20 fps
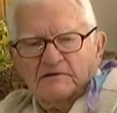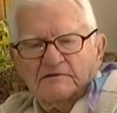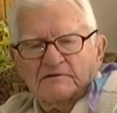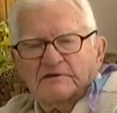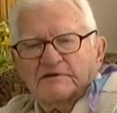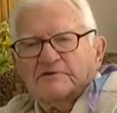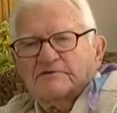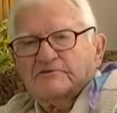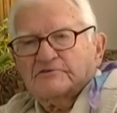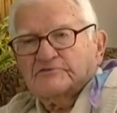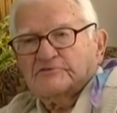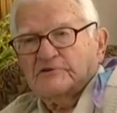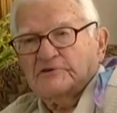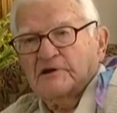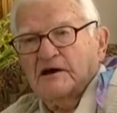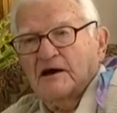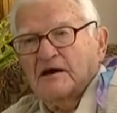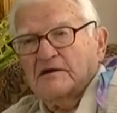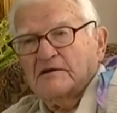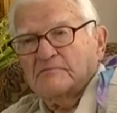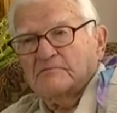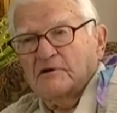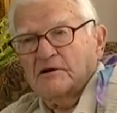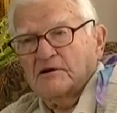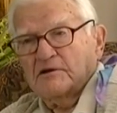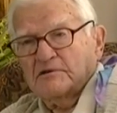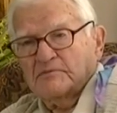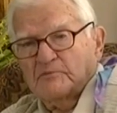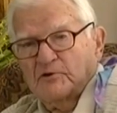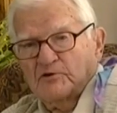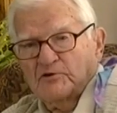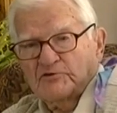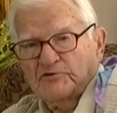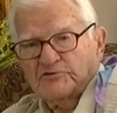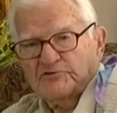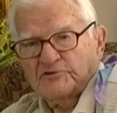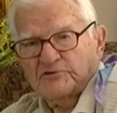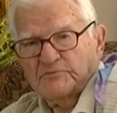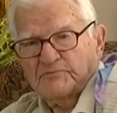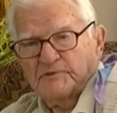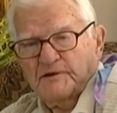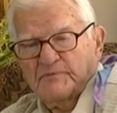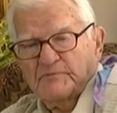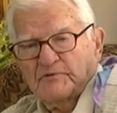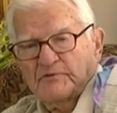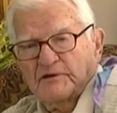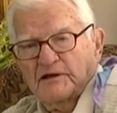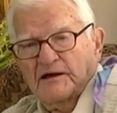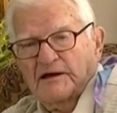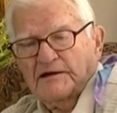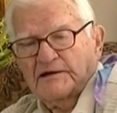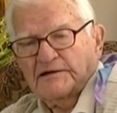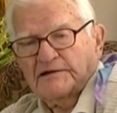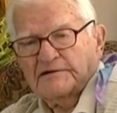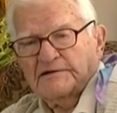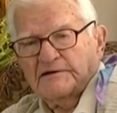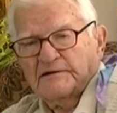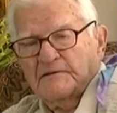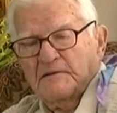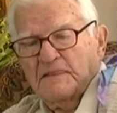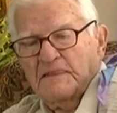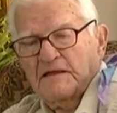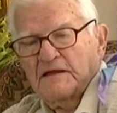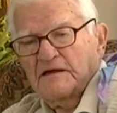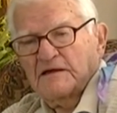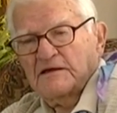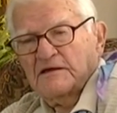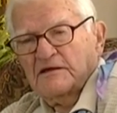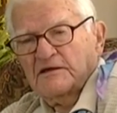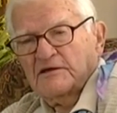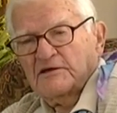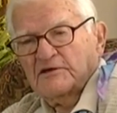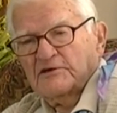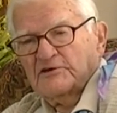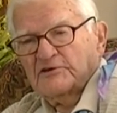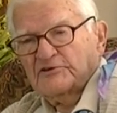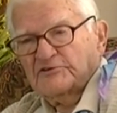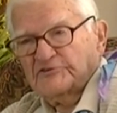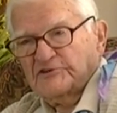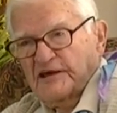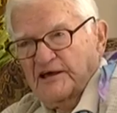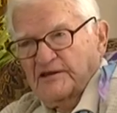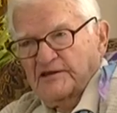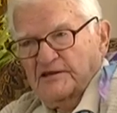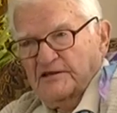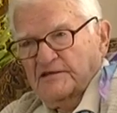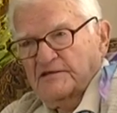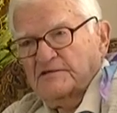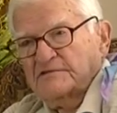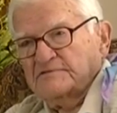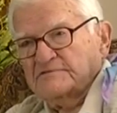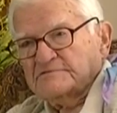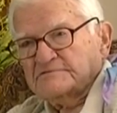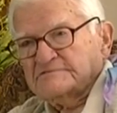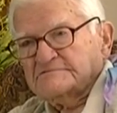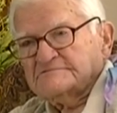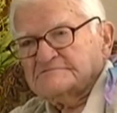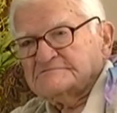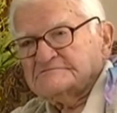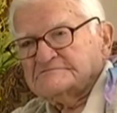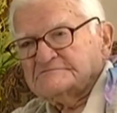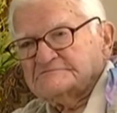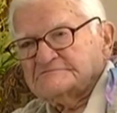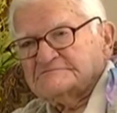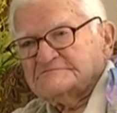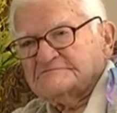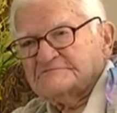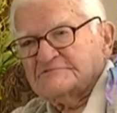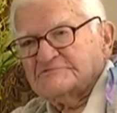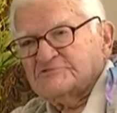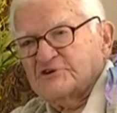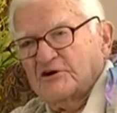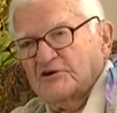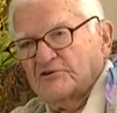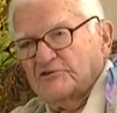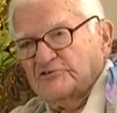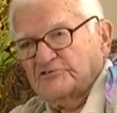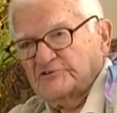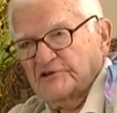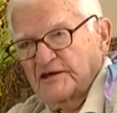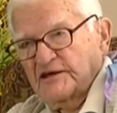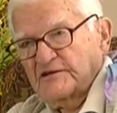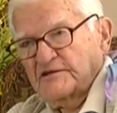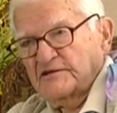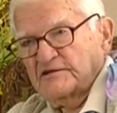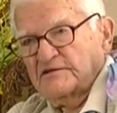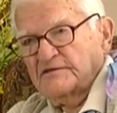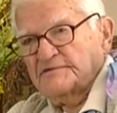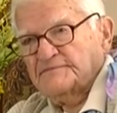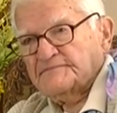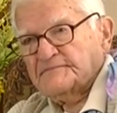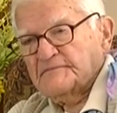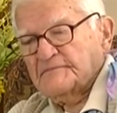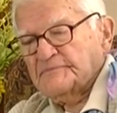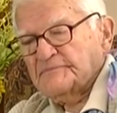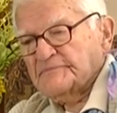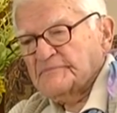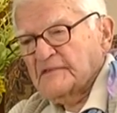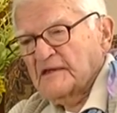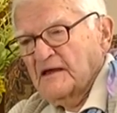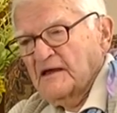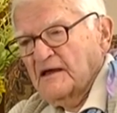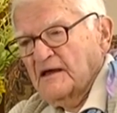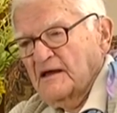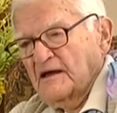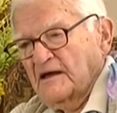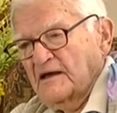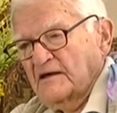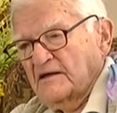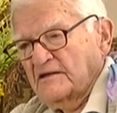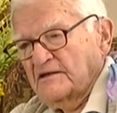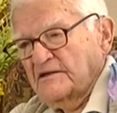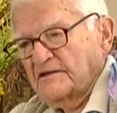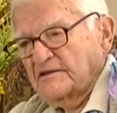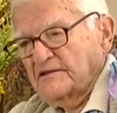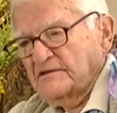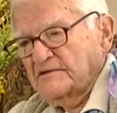leaders that I admire the most are people like Stanley, Charles Stanley, and